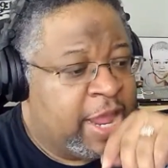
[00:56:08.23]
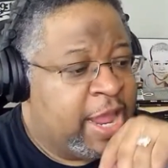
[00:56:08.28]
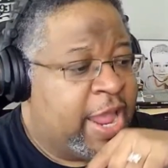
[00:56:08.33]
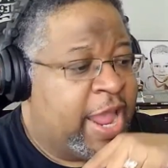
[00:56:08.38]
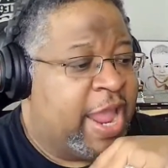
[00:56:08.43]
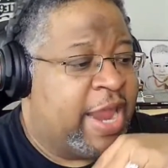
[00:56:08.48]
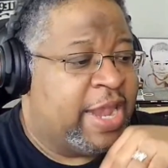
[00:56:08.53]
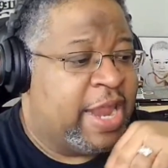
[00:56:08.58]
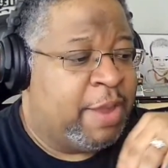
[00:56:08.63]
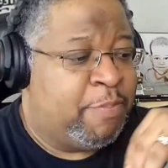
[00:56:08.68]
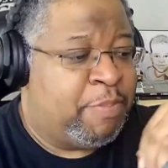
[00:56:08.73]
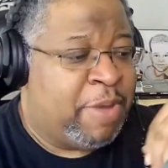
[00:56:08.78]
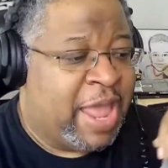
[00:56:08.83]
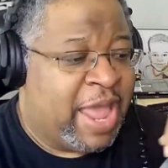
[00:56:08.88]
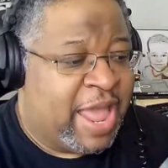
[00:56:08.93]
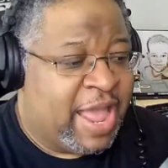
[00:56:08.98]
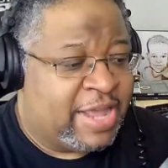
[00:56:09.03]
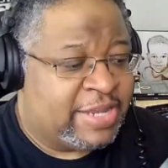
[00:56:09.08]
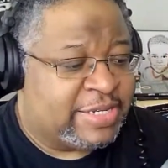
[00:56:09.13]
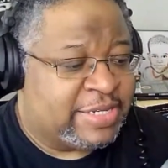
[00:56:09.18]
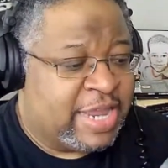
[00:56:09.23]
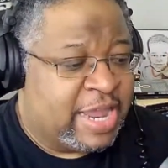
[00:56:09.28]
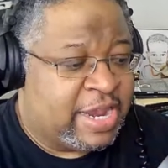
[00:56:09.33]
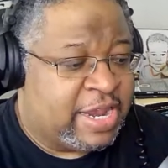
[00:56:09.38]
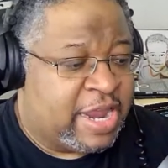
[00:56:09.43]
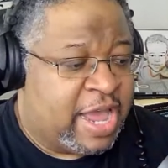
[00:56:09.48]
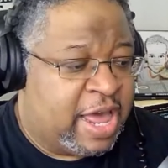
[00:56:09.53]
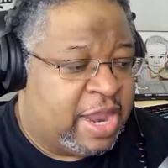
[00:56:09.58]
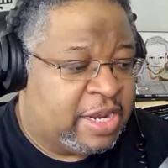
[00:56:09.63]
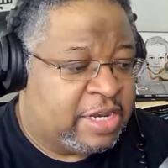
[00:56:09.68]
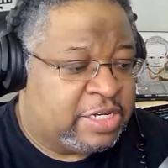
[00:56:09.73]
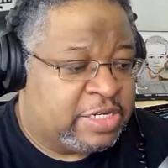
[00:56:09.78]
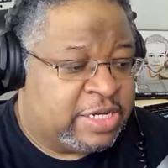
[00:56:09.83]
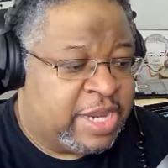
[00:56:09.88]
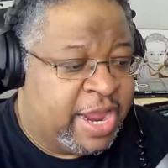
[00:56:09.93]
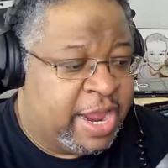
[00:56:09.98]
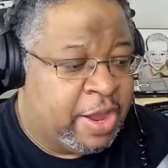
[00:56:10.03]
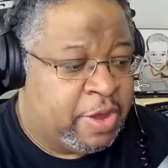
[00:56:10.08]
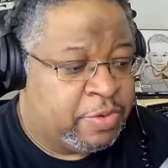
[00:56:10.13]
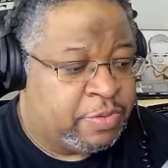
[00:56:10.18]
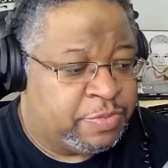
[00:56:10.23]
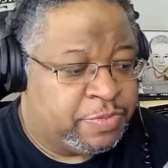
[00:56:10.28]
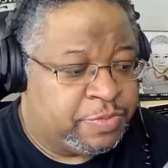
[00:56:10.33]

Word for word: and they pass that knowledge down.